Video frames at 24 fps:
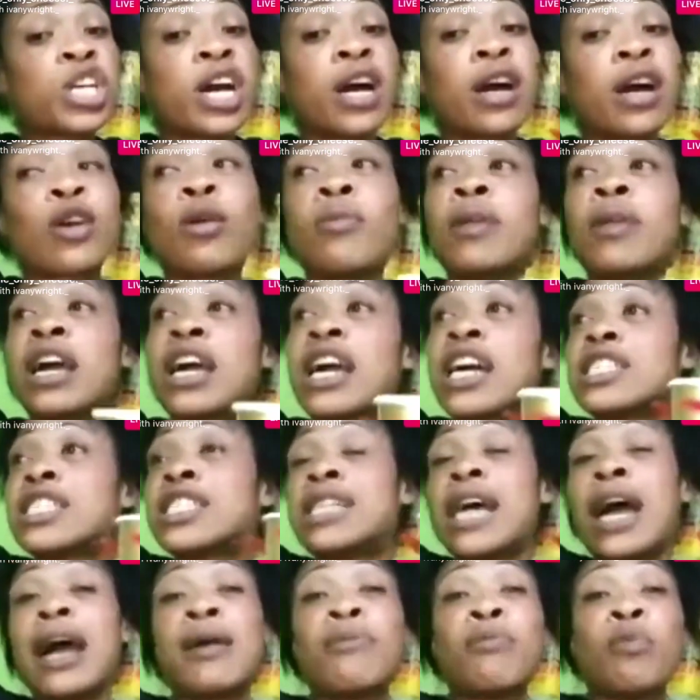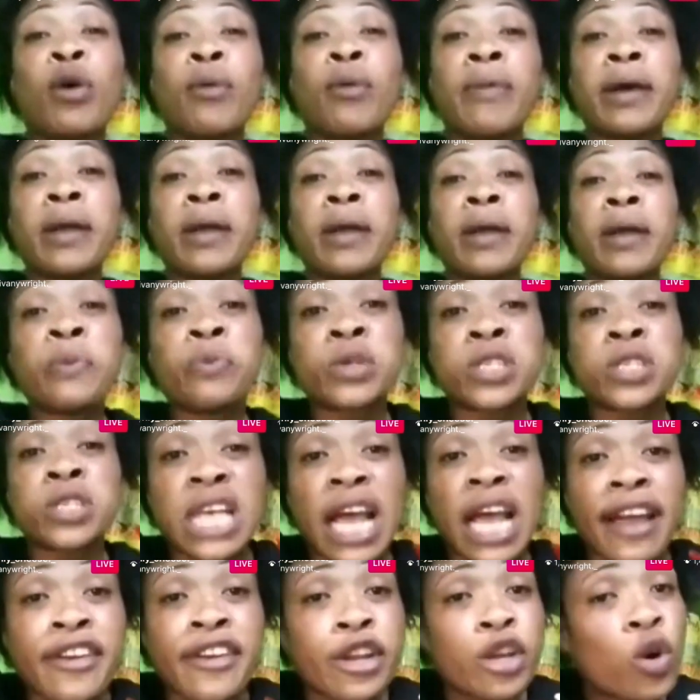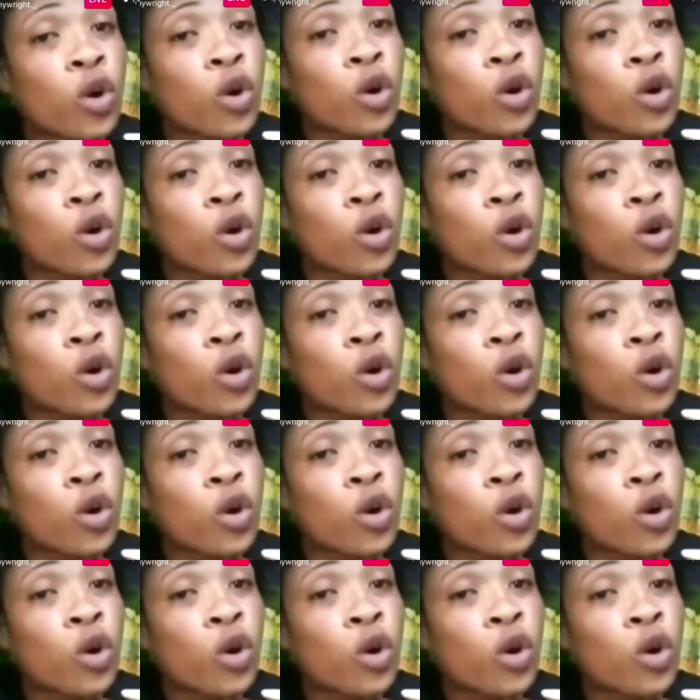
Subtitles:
So watch out, come like a star moment. People